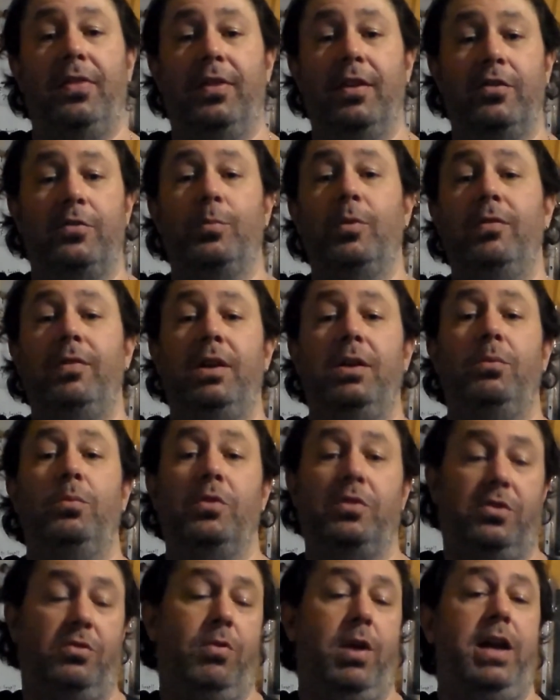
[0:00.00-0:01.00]
This movie
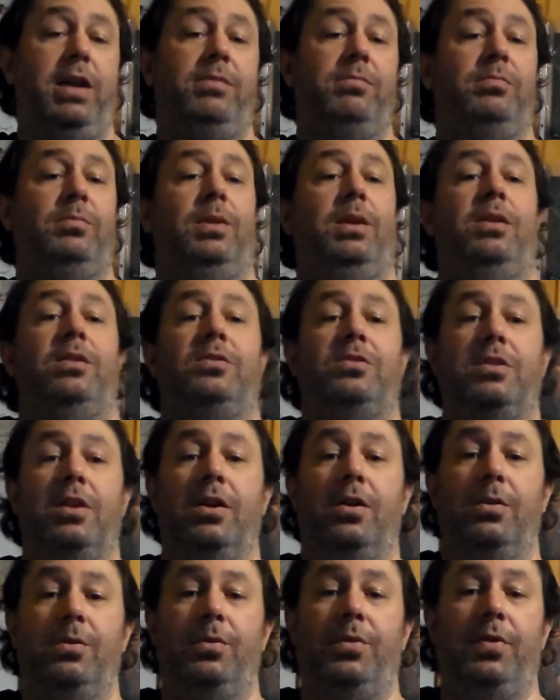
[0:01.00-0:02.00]
was great.
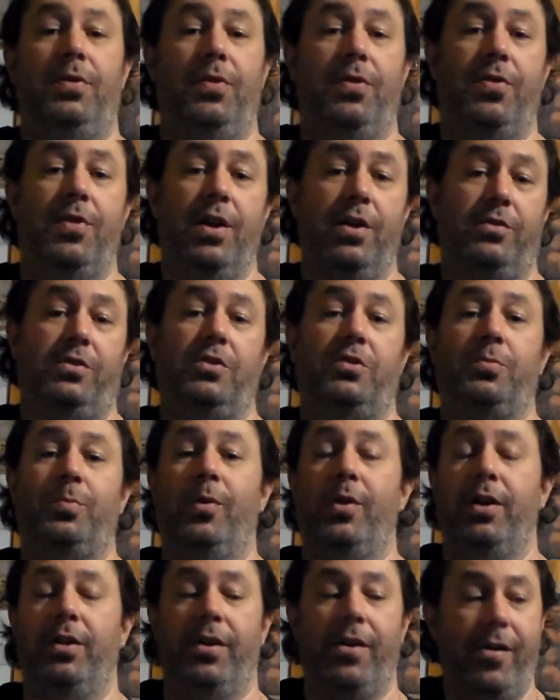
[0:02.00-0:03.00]
So there's your
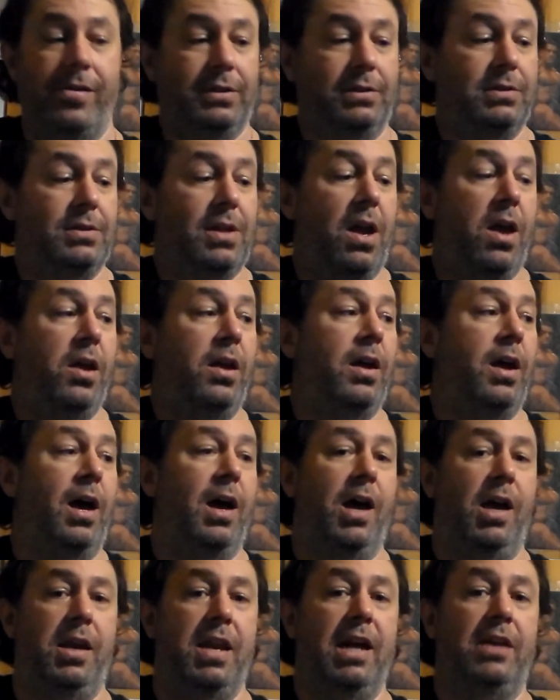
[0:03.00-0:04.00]
spoiler.
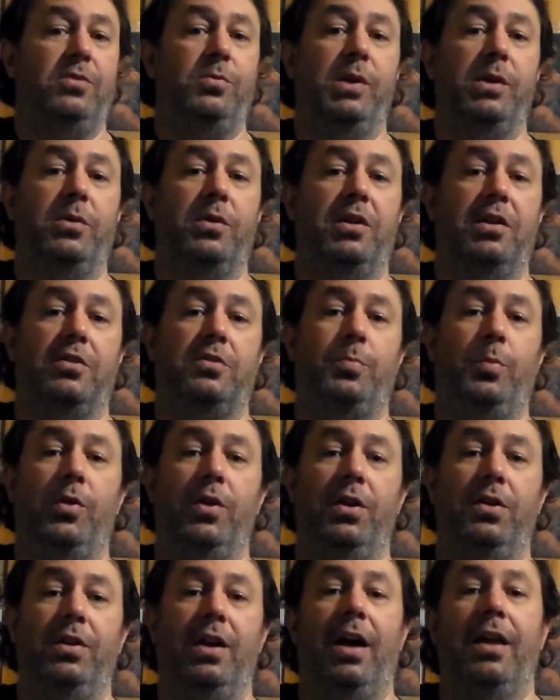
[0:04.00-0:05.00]
Next week we're going to
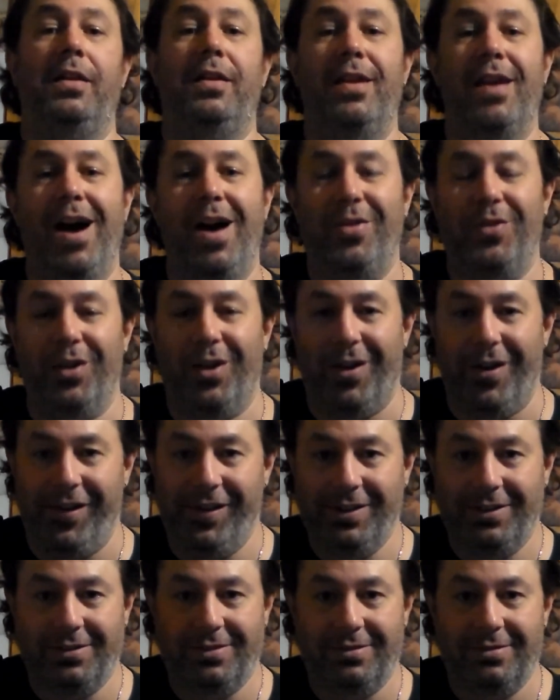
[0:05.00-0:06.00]
spoil
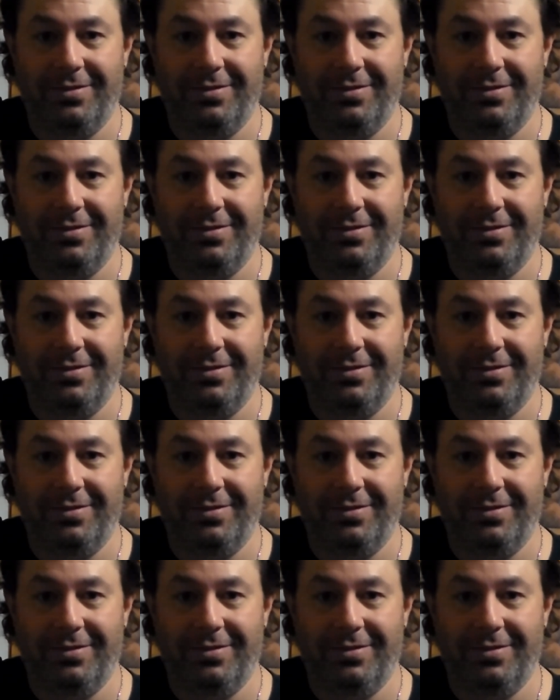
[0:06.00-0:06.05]
another